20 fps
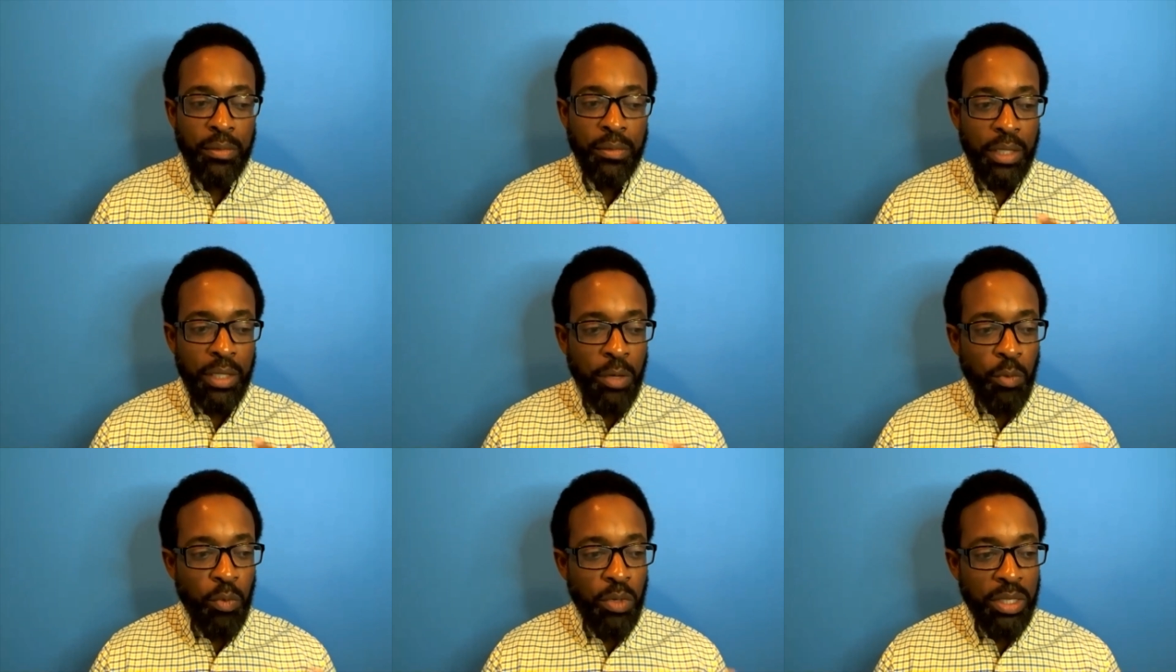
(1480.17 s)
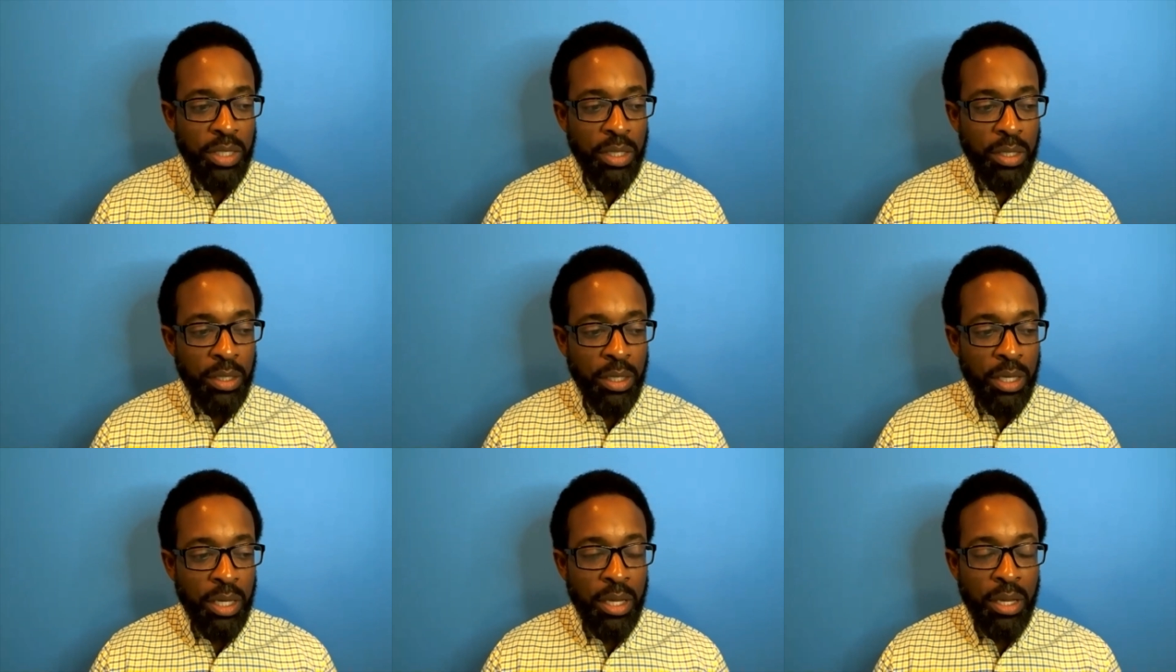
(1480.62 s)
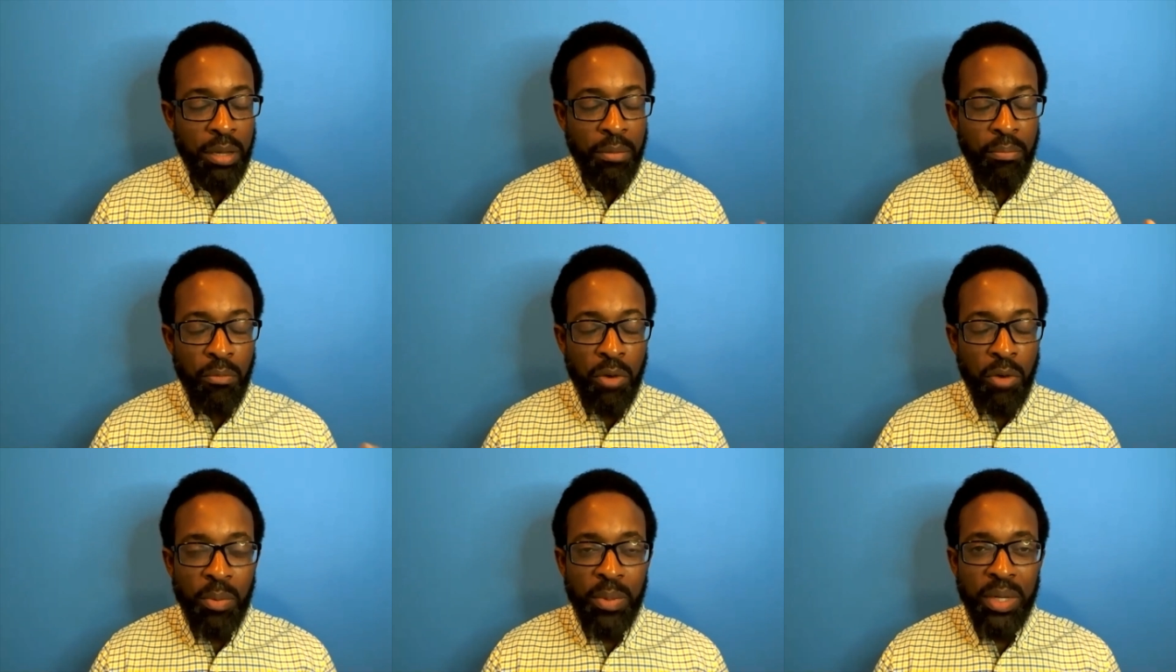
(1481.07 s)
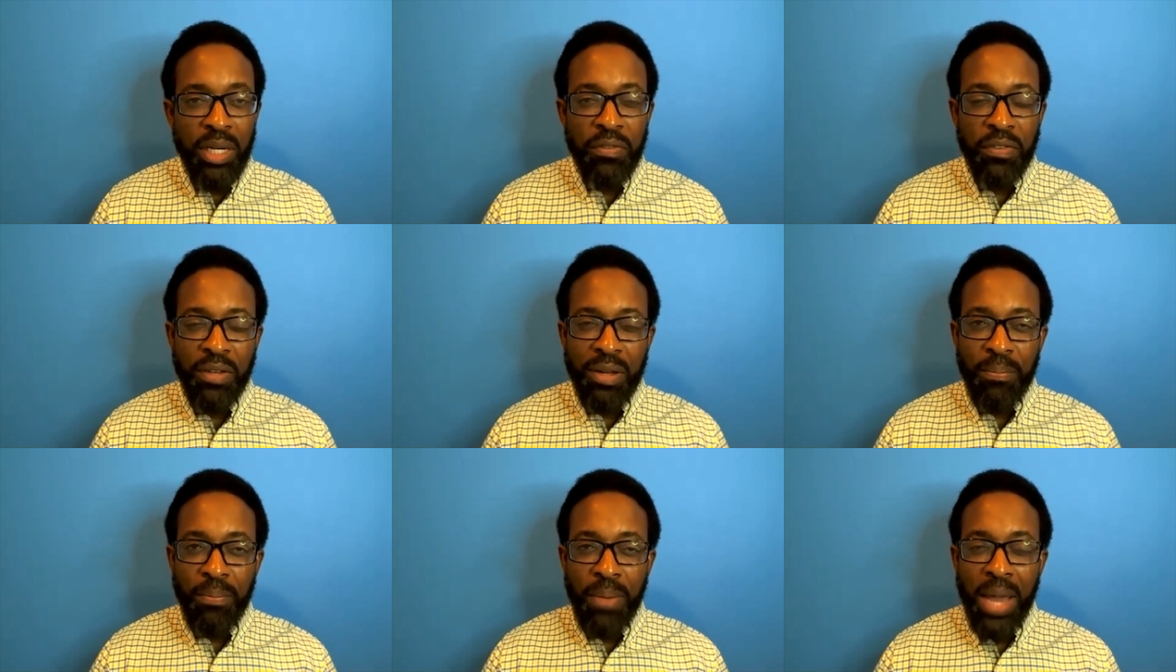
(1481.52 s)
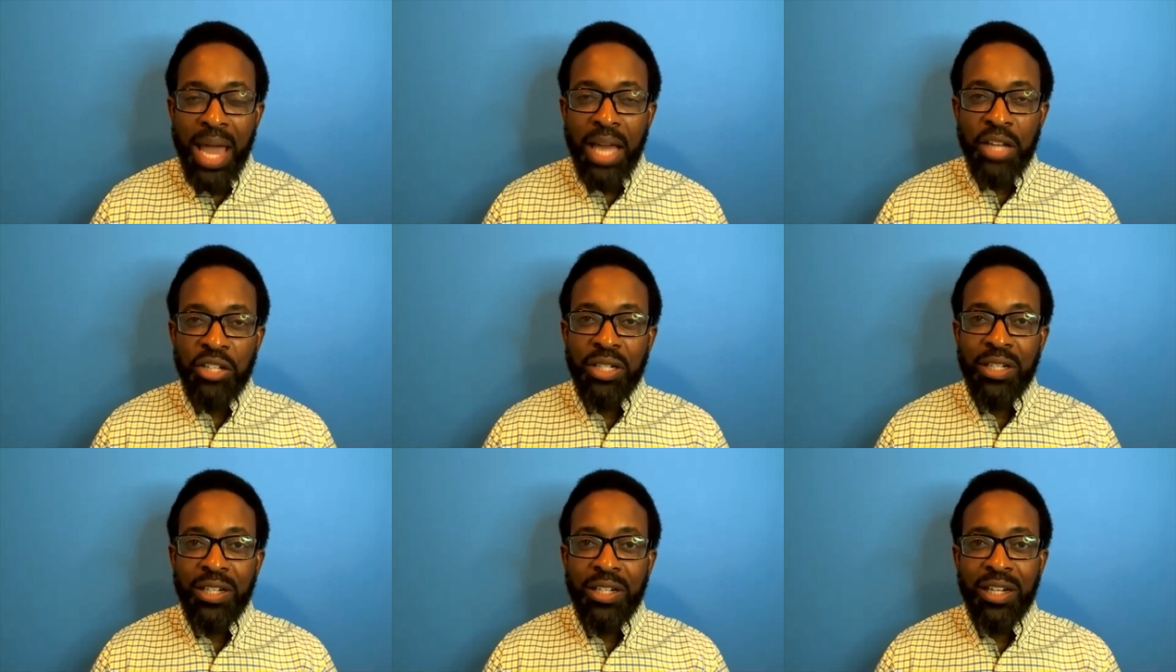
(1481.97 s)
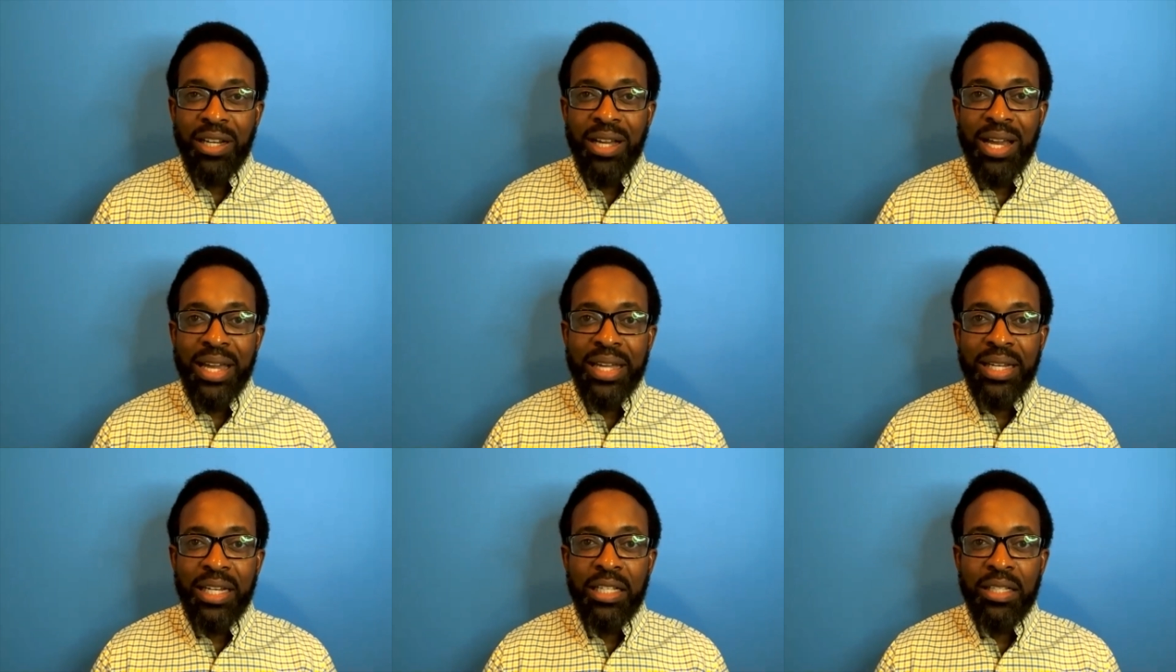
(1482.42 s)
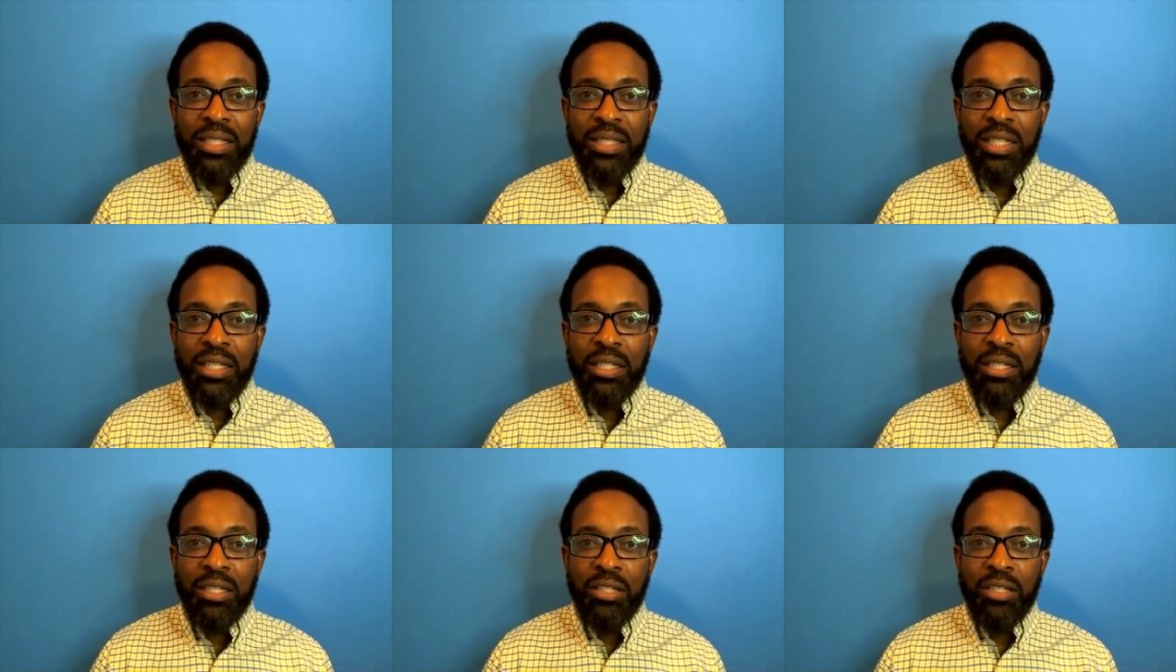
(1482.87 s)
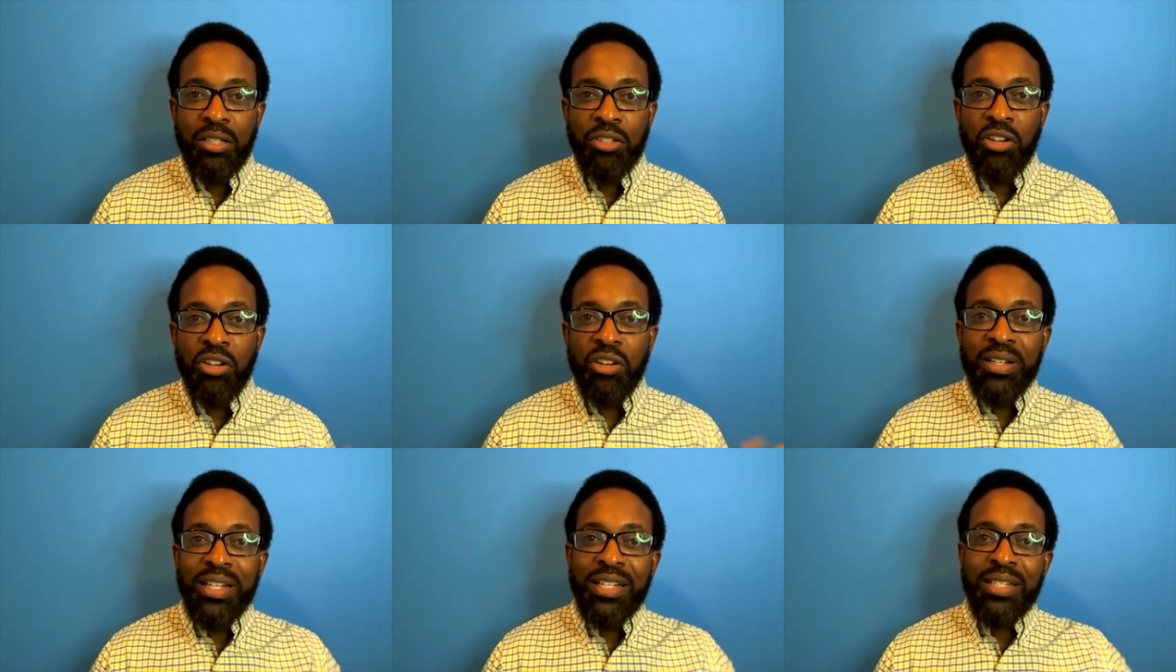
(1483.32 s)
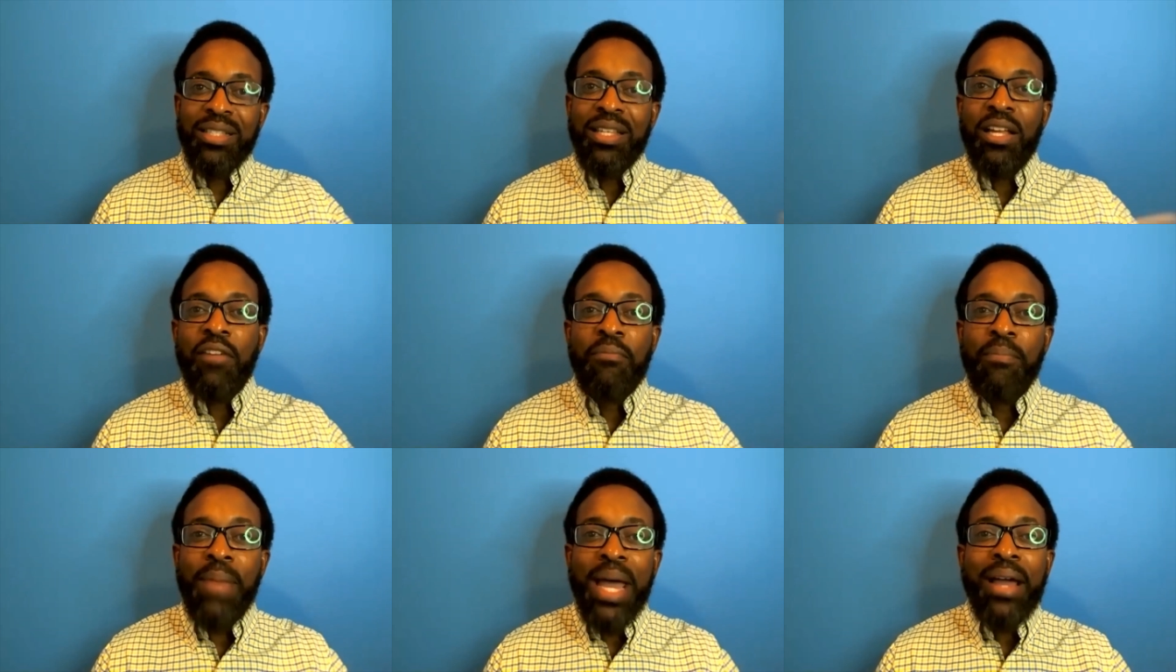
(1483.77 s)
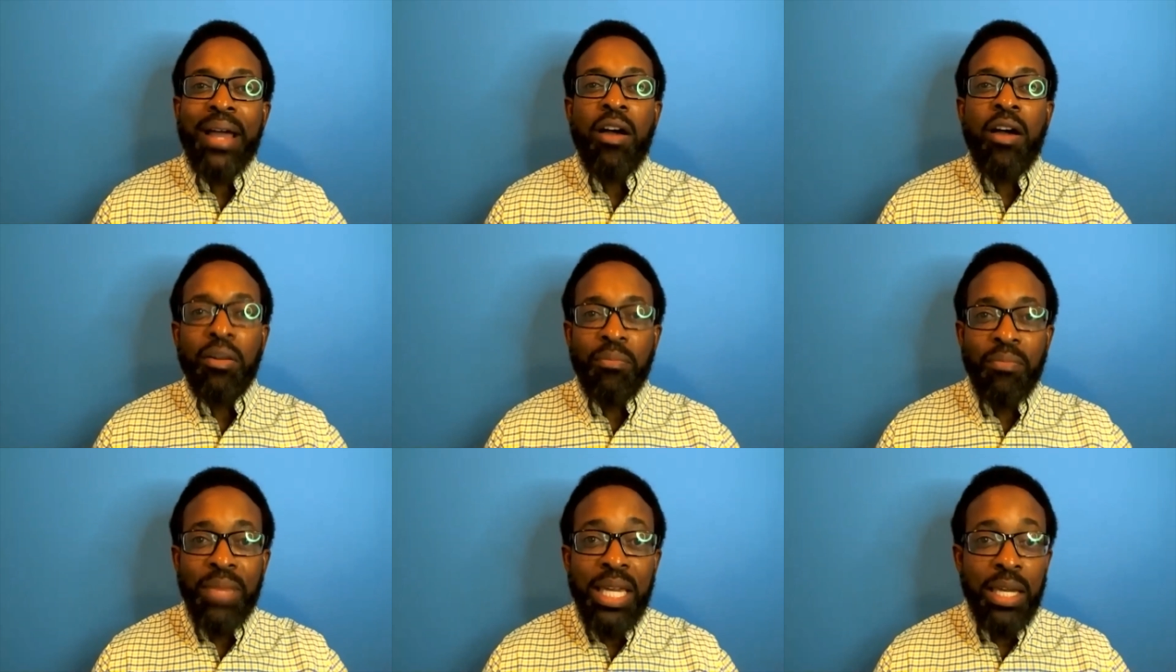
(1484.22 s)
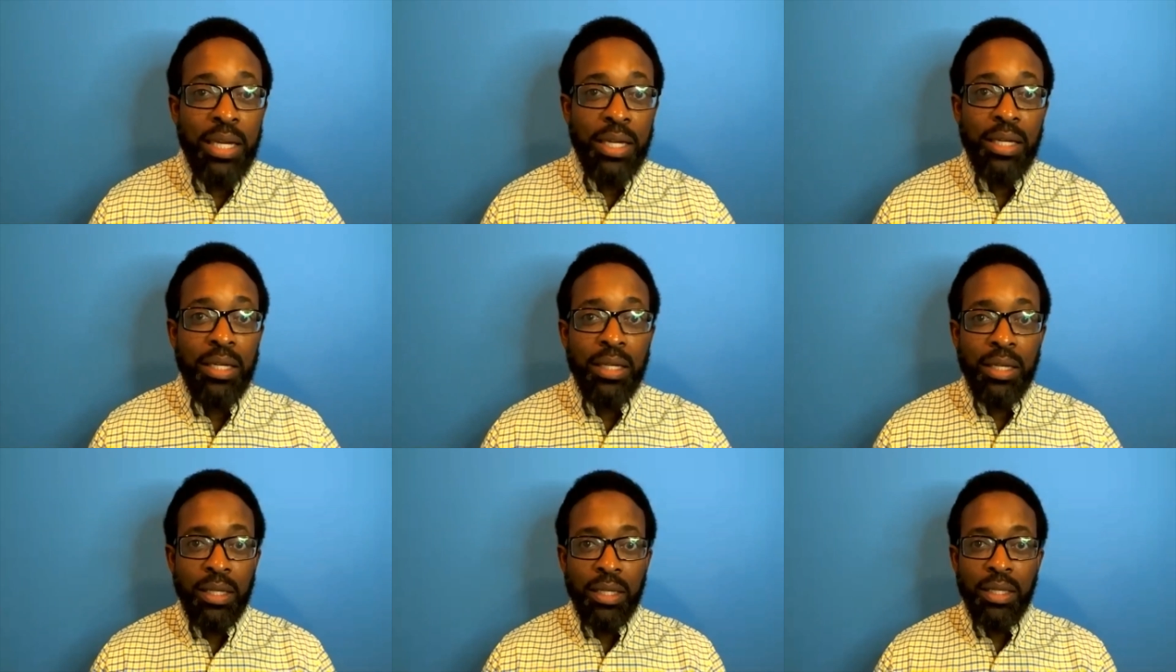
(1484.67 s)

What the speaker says: It was a moment of compassion and kindness that turned itself back on me.